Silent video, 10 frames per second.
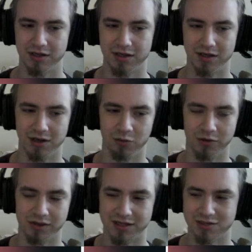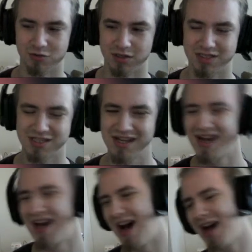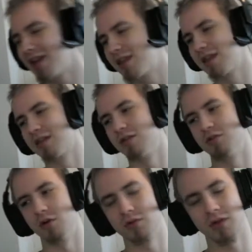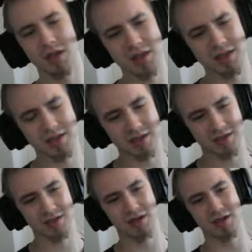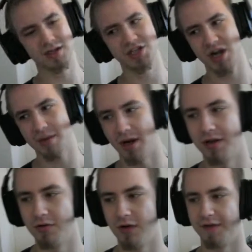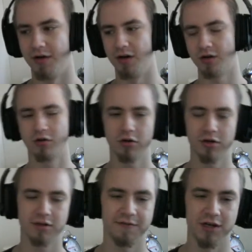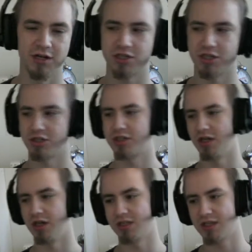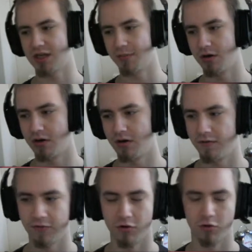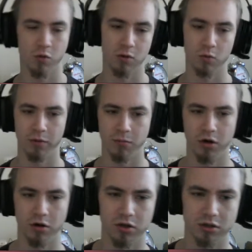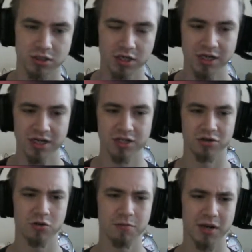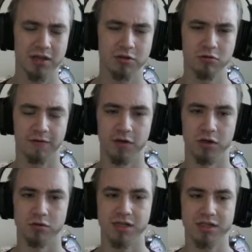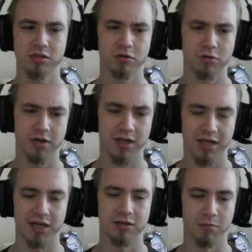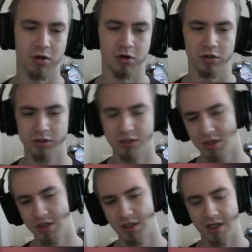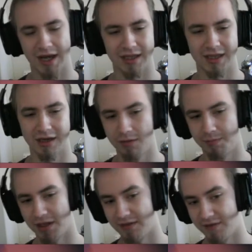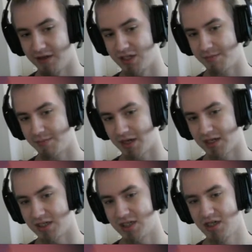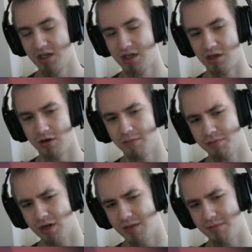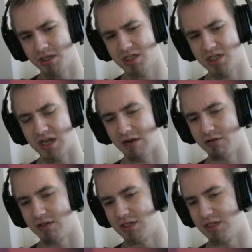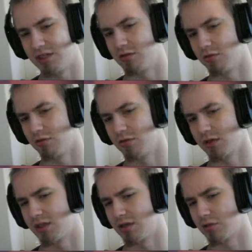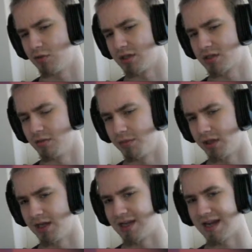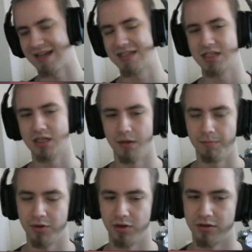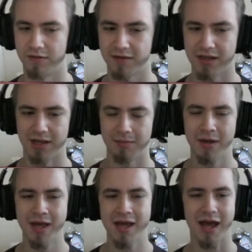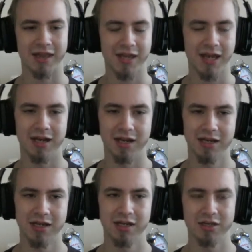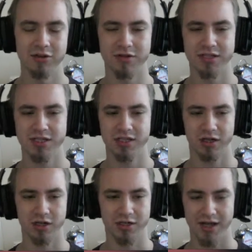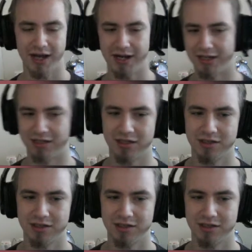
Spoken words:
with this quest? I think you don't. I think in Shaman you have Call in the Finishers, summon for 1/1 Murlocs. So you play 2 of those. That's already 8 Murlocs. And then you play the Finja package. You're pretty much guaranteed to get the quest completed at some point of the game. And then you can start adding